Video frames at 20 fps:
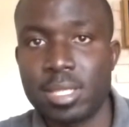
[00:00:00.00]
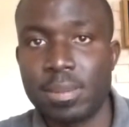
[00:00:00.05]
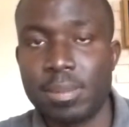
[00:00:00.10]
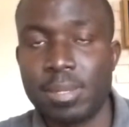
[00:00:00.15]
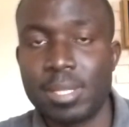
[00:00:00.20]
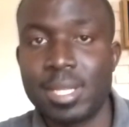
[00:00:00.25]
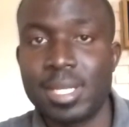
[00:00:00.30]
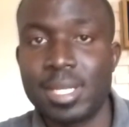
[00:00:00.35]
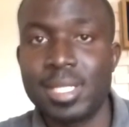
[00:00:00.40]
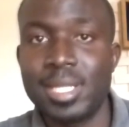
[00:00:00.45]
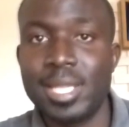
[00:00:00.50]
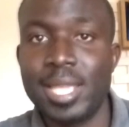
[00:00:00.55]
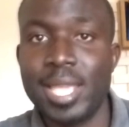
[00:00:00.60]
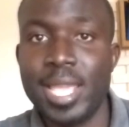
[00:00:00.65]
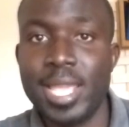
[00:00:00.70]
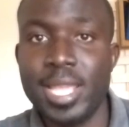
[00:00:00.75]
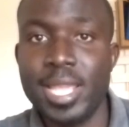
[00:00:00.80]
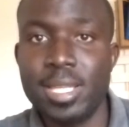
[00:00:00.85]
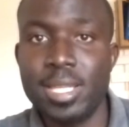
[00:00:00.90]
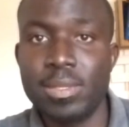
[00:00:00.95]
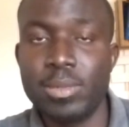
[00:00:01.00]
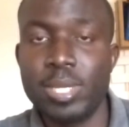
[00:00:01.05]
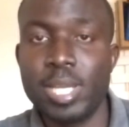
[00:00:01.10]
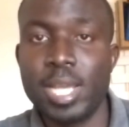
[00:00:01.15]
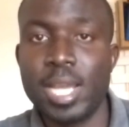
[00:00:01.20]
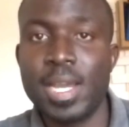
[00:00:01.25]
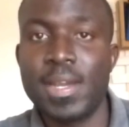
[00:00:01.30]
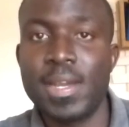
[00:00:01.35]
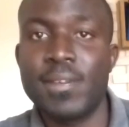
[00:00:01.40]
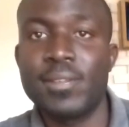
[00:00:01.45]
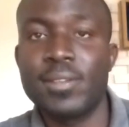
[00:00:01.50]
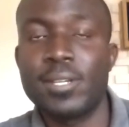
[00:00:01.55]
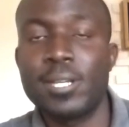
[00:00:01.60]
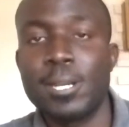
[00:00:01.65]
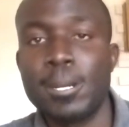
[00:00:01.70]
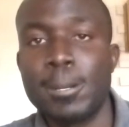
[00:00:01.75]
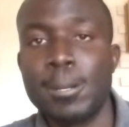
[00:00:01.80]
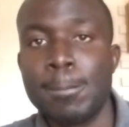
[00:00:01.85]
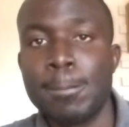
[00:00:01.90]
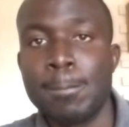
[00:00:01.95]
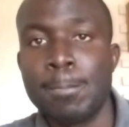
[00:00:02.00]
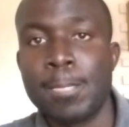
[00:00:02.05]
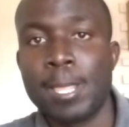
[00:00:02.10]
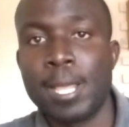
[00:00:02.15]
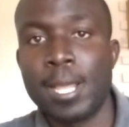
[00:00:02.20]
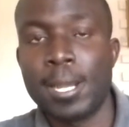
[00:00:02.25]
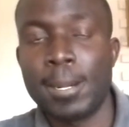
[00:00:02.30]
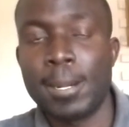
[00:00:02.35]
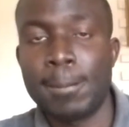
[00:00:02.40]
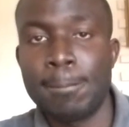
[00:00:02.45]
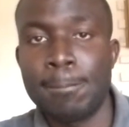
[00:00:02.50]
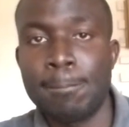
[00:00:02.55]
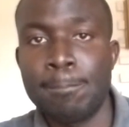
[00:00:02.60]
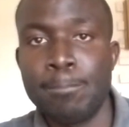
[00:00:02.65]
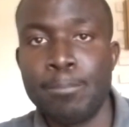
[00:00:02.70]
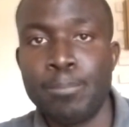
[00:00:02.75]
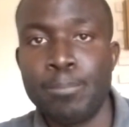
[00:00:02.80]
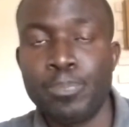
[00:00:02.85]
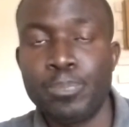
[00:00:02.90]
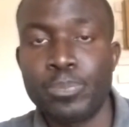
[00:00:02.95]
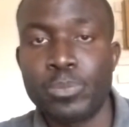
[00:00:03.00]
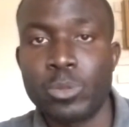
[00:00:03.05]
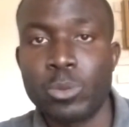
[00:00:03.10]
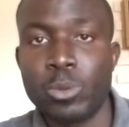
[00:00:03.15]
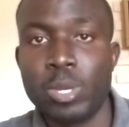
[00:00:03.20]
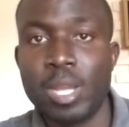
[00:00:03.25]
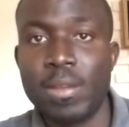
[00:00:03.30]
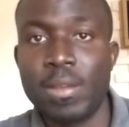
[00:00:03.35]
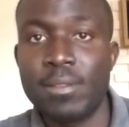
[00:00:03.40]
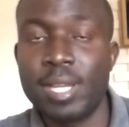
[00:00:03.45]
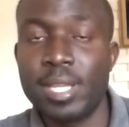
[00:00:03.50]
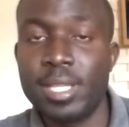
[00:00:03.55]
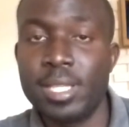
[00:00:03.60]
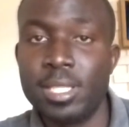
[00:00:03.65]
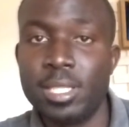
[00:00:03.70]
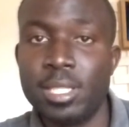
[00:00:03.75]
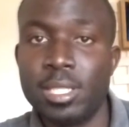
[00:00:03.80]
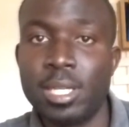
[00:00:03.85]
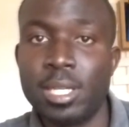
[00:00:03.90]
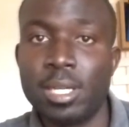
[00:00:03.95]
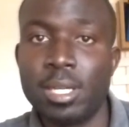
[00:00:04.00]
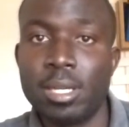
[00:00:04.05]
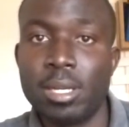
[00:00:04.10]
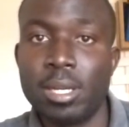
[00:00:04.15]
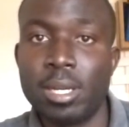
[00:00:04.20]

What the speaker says: Chapter 38, we have the idea